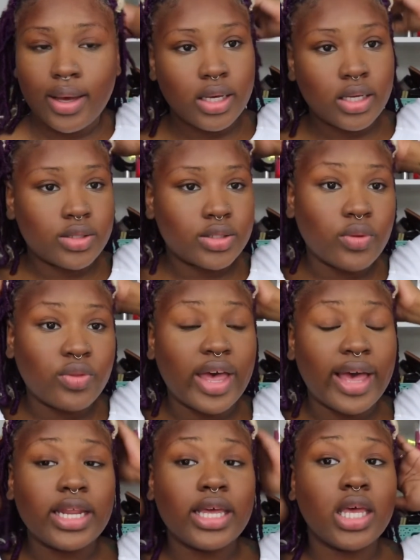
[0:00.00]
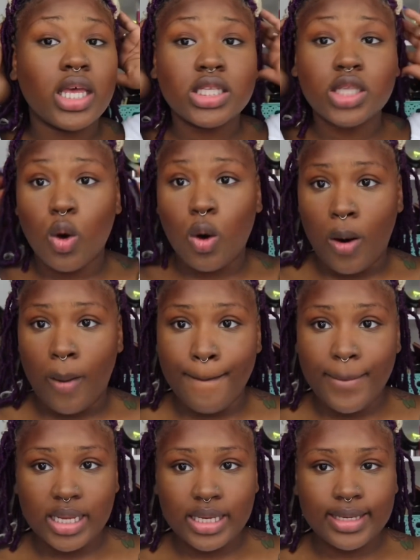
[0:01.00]
so that is all
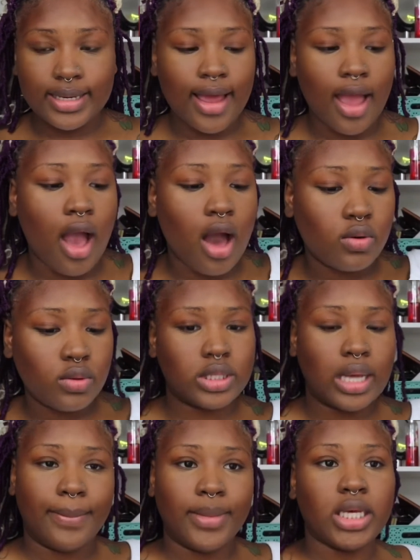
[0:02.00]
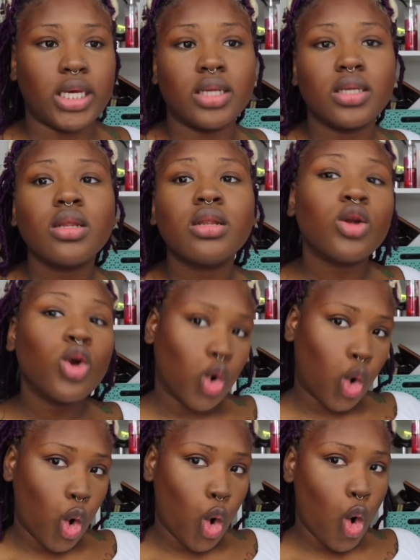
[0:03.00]
blended out. I'm looking
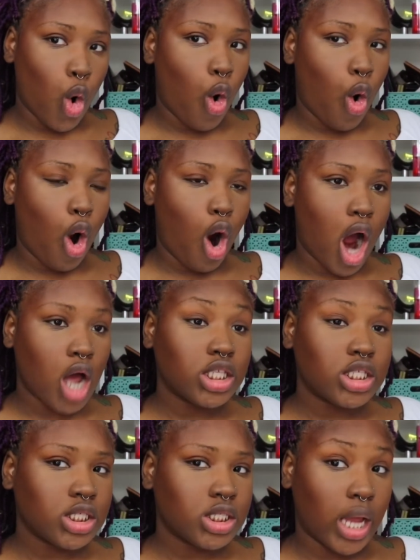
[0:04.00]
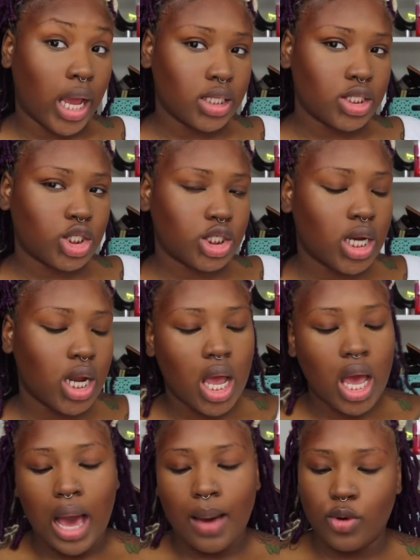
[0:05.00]
snatched.
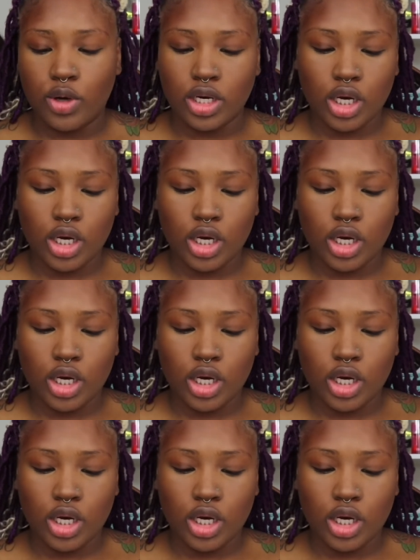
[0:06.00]
I'm going to go